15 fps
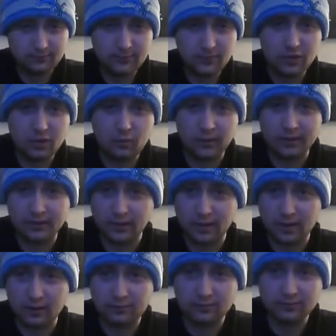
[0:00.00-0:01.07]
2 weeks
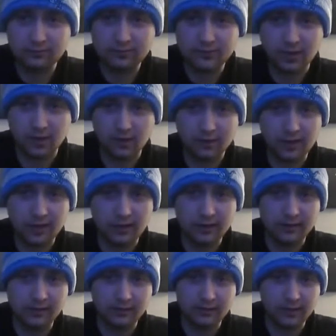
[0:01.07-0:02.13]
ago, so headed
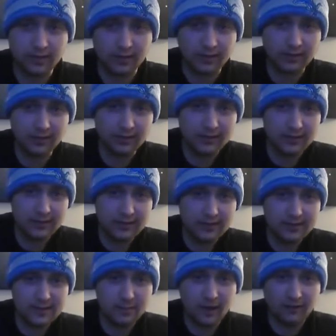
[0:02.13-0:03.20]
into the
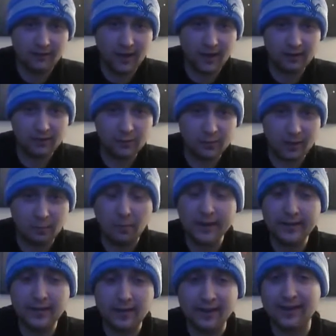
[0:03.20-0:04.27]
semifinals, we had
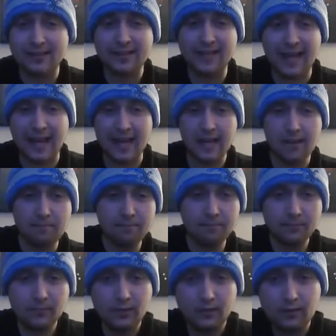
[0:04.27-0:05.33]
Micah against Cam.
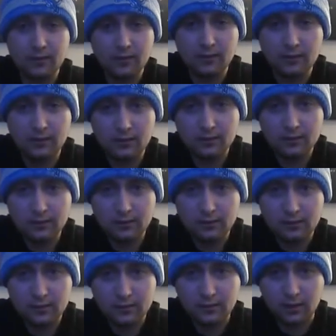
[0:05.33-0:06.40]

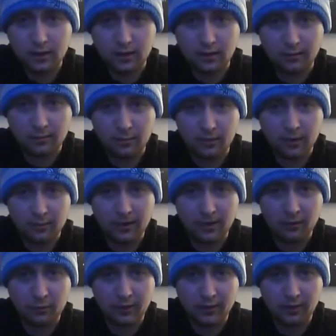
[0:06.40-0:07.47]
Oh, by
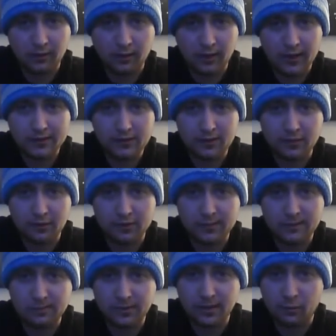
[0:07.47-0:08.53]
the way, congrats to those
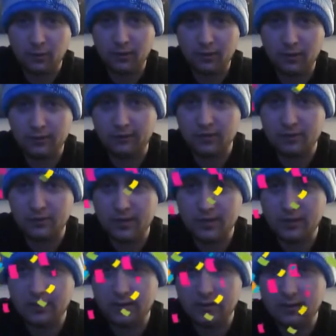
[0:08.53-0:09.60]
people that won the first
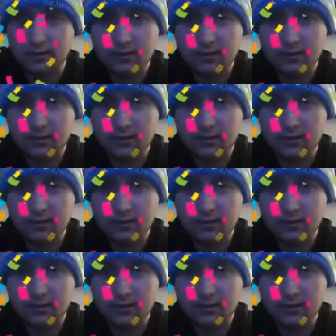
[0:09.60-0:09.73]
week.